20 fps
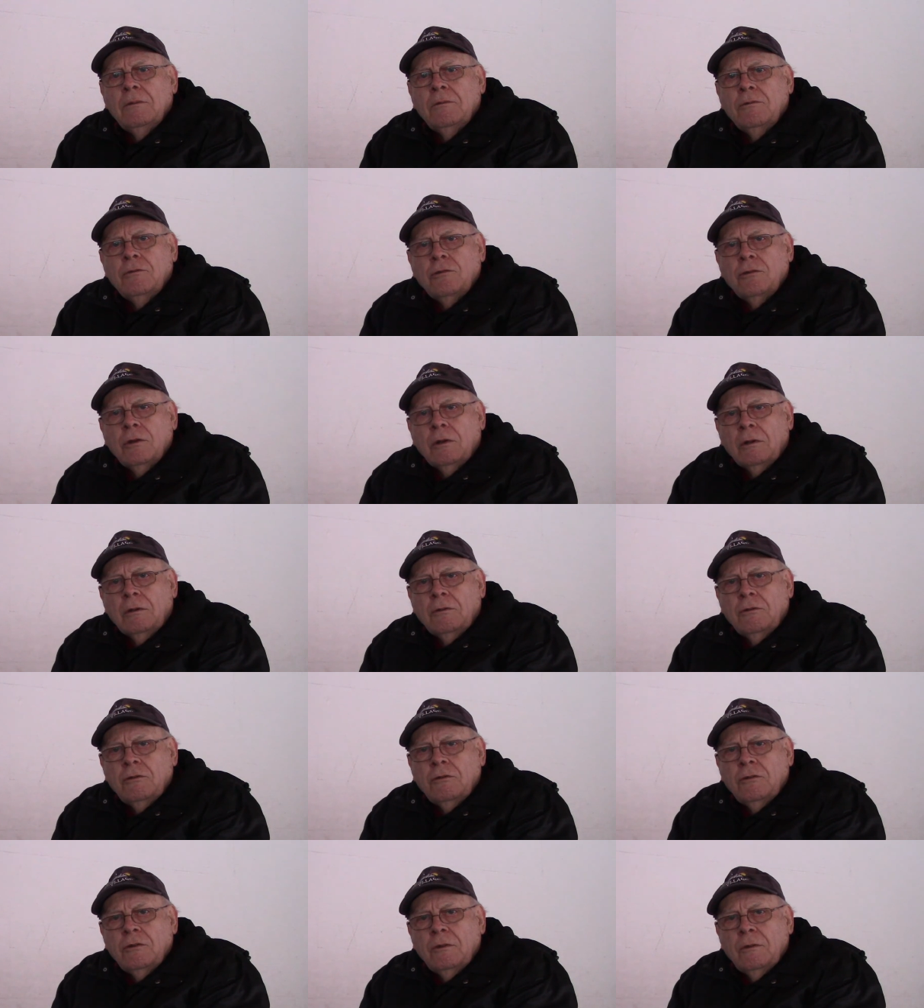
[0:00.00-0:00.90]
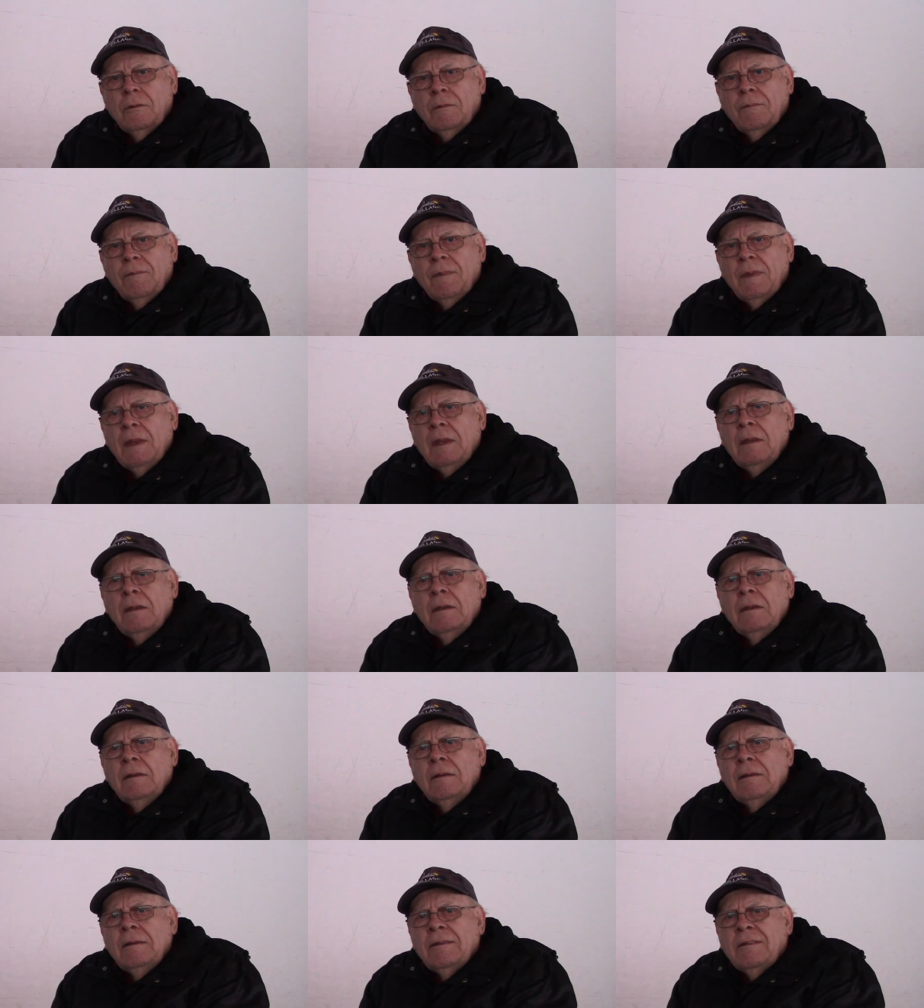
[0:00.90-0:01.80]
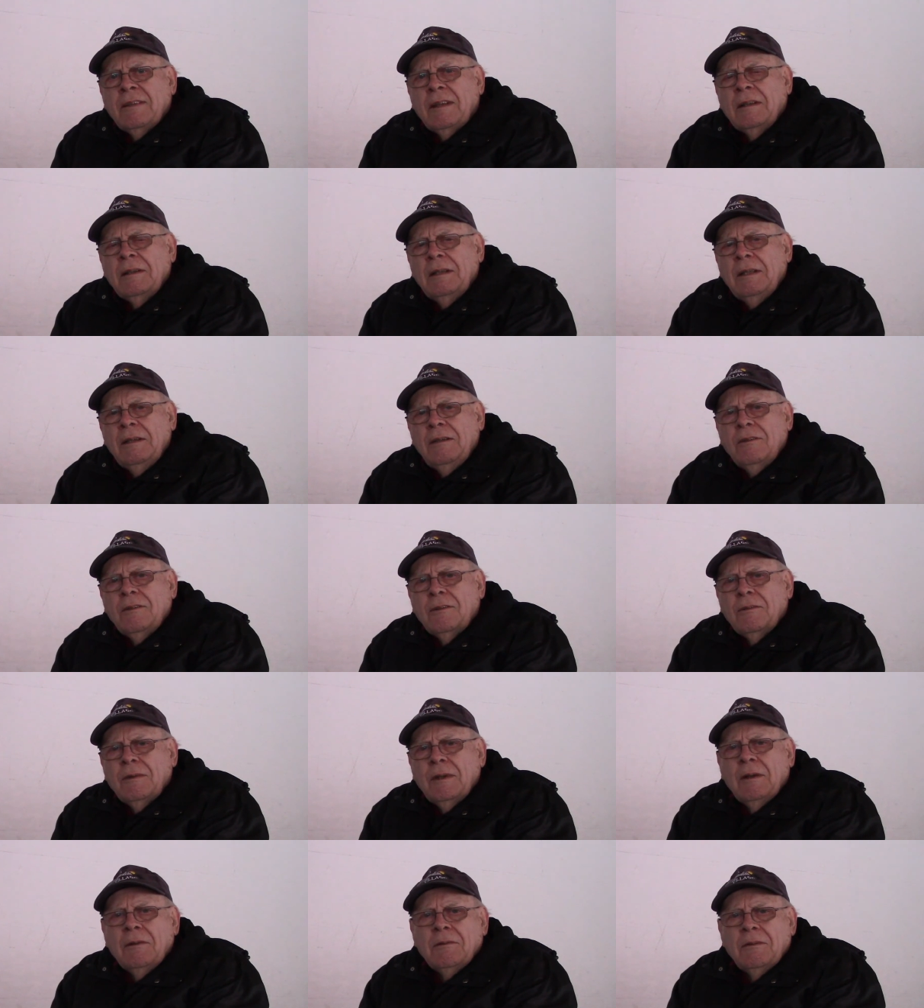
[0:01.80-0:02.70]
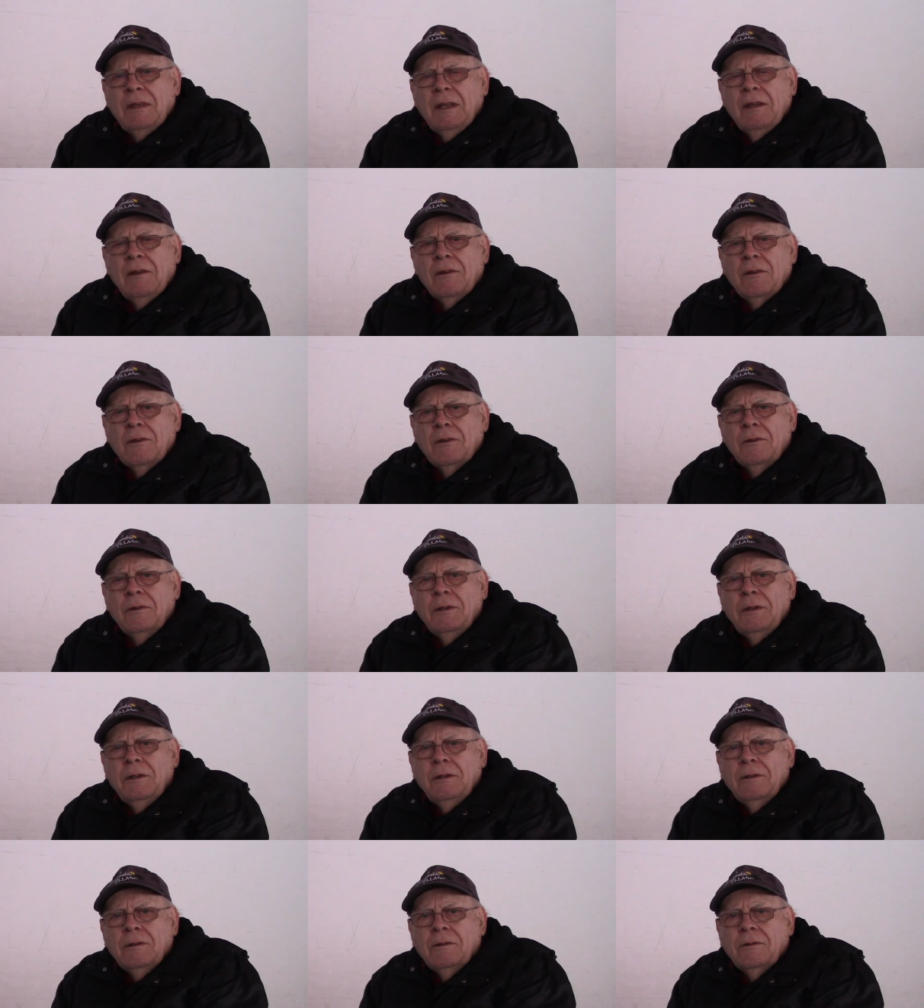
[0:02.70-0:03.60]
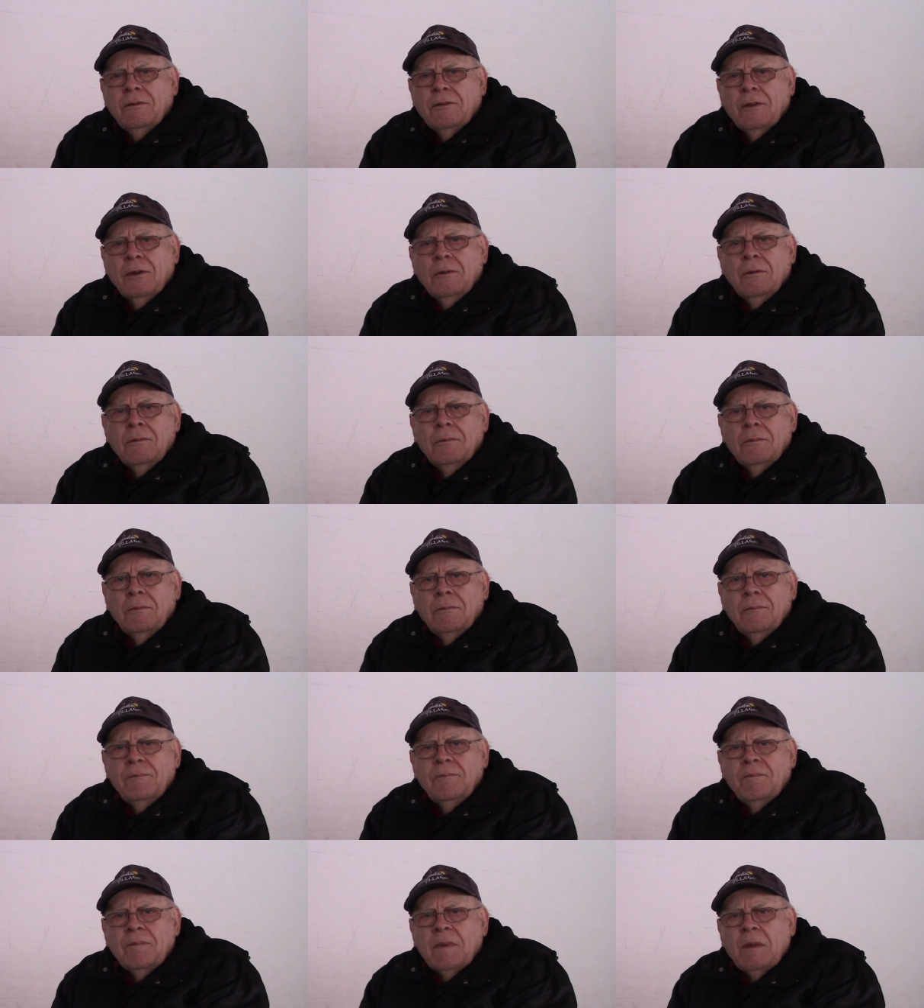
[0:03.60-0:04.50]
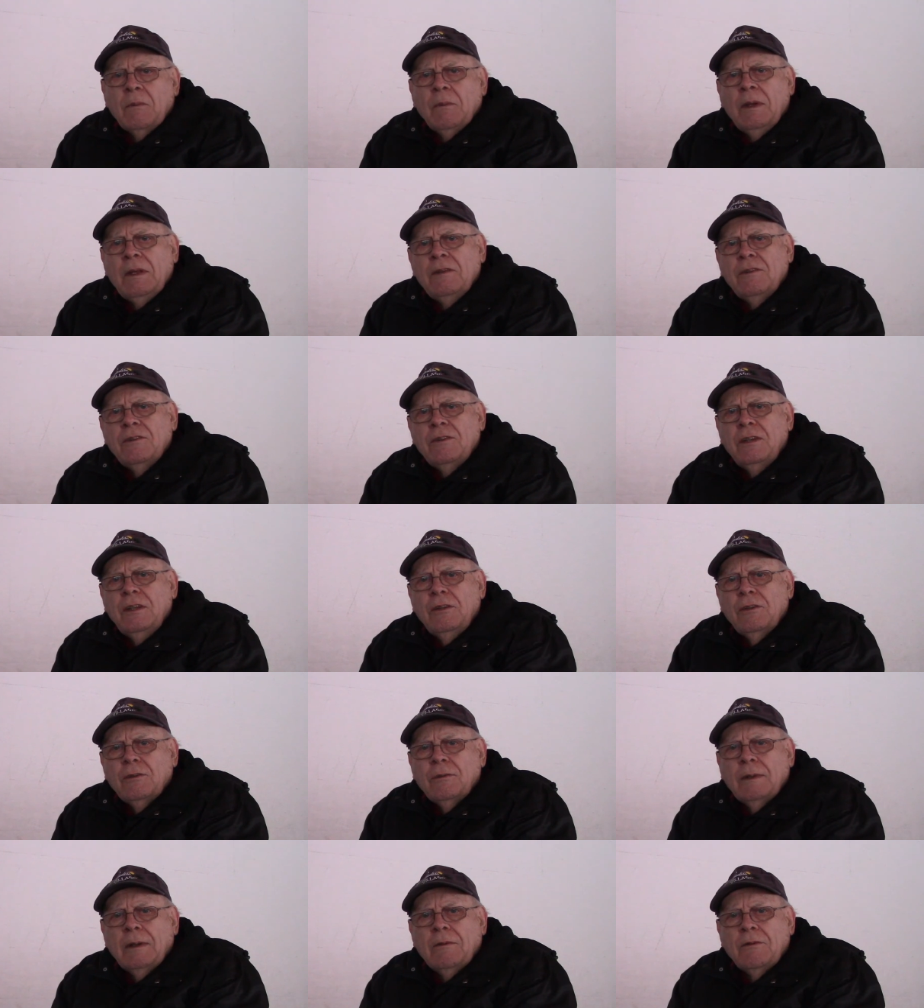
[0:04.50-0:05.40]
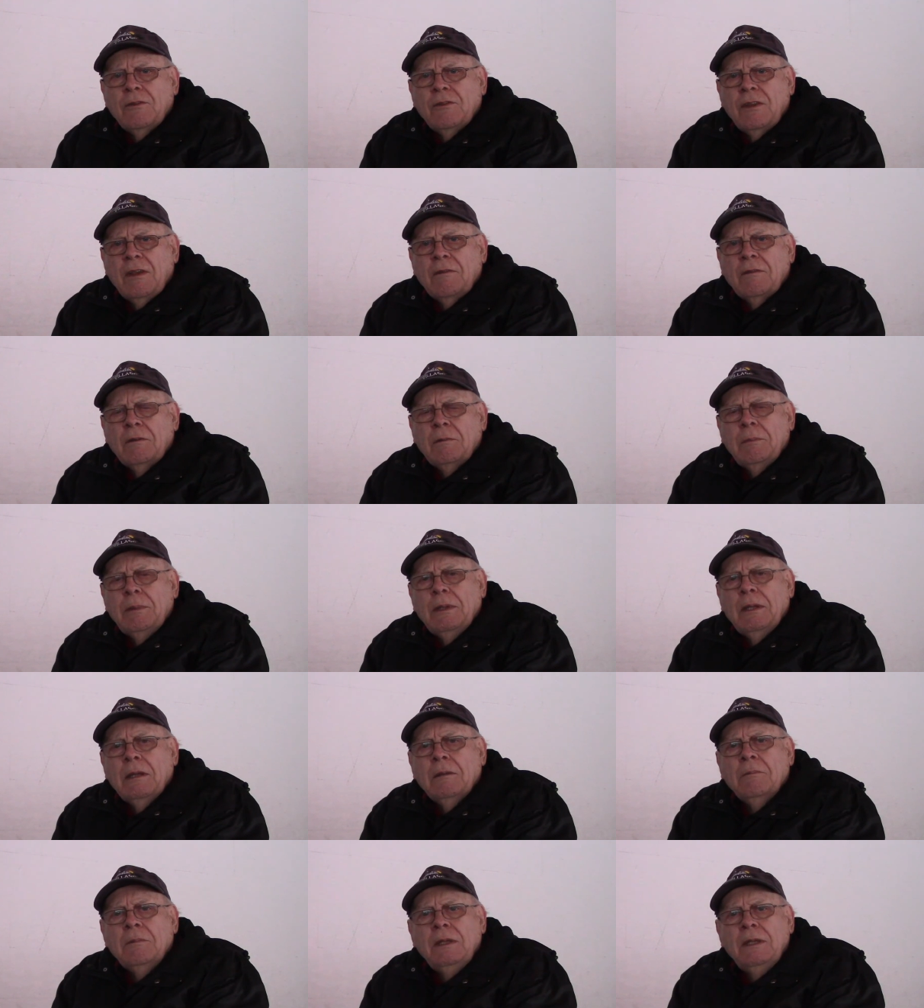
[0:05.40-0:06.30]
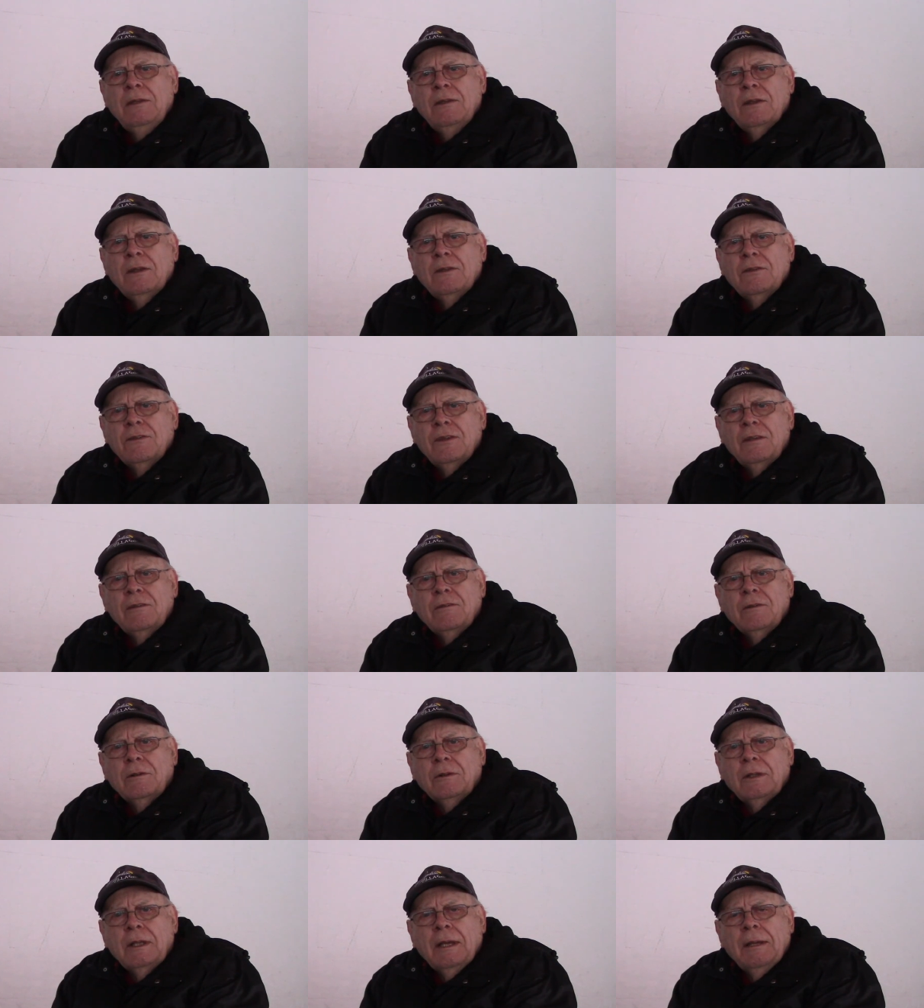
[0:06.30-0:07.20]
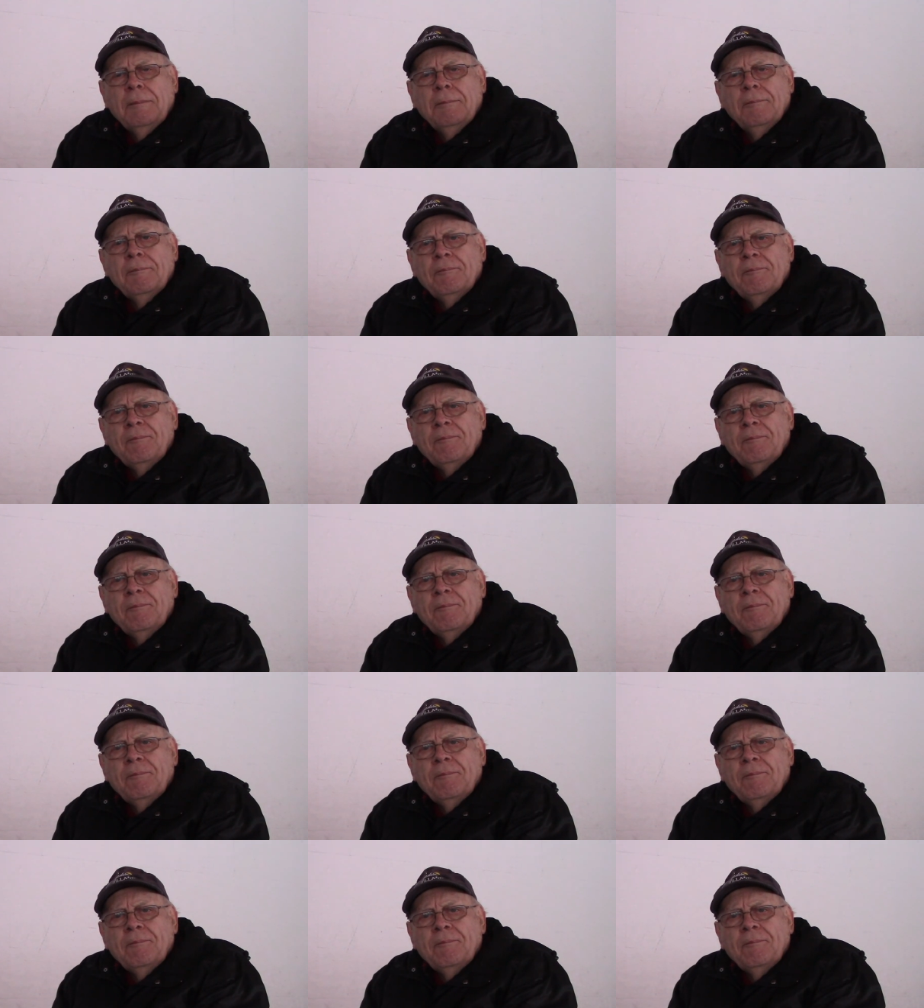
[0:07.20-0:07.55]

Church. Sundays around 10:30 or so, Wednesdays around 7 p.m. Central Time.